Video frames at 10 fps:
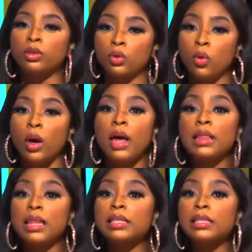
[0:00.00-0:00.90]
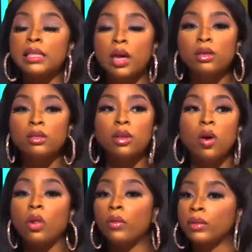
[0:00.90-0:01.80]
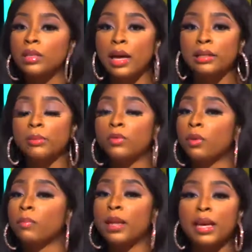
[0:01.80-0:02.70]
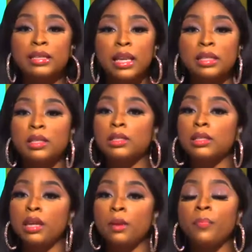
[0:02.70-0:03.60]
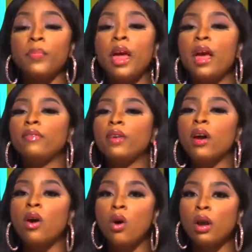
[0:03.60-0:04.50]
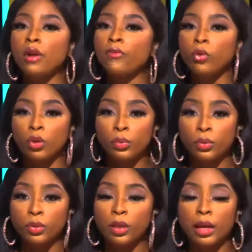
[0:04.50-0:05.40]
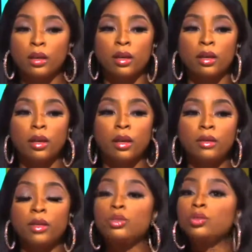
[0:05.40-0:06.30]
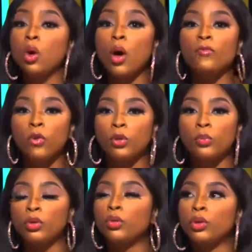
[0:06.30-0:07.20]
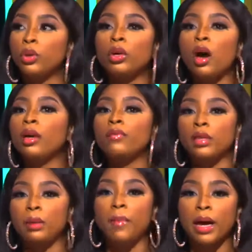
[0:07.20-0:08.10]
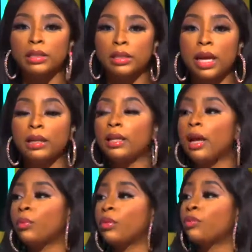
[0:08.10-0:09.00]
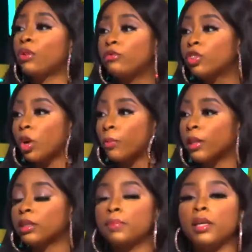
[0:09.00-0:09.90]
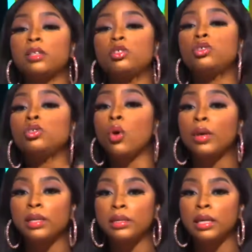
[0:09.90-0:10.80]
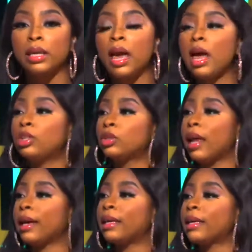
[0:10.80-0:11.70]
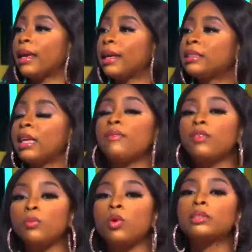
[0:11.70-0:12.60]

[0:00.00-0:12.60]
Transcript: store that sells all of these items from blazers to denim, and they are all affordable. Like, they're so affordable, you, you can't even imagine. And then now with thrift shopping, it's made it so easy to like get even more